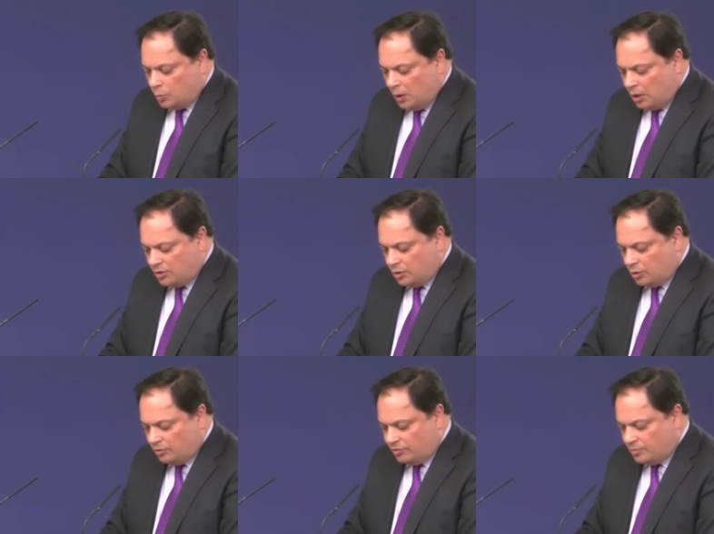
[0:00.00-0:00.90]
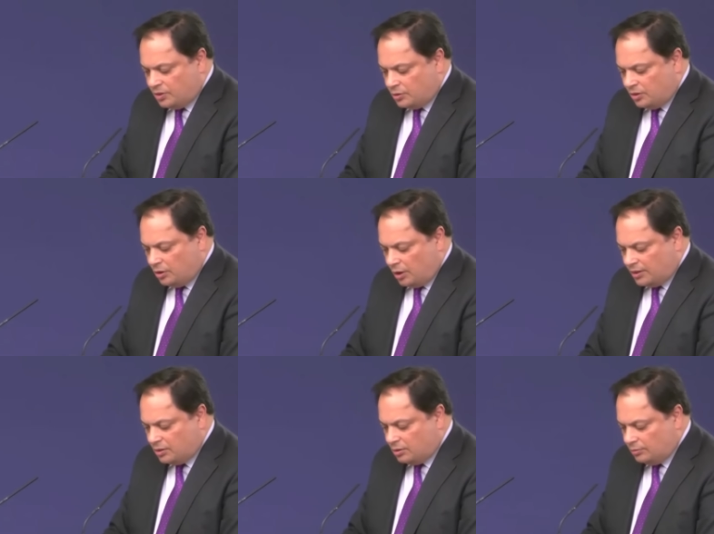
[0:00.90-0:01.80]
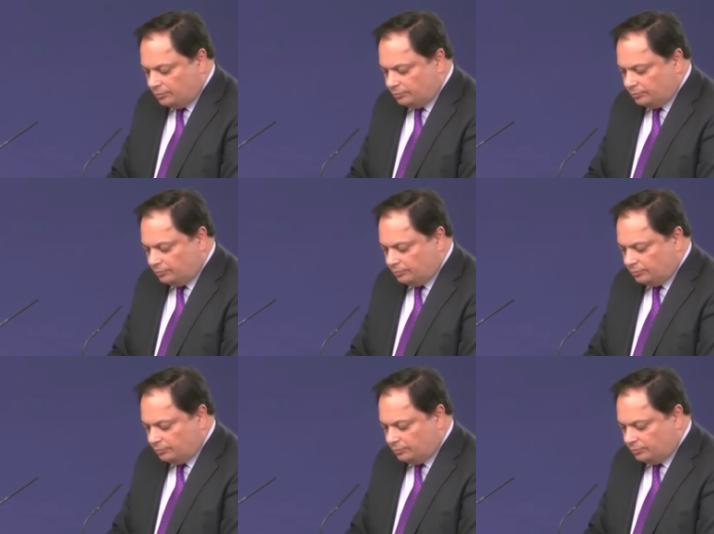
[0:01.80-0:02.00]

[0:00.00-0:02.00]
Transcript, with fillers: you passed on from Susan Crichton?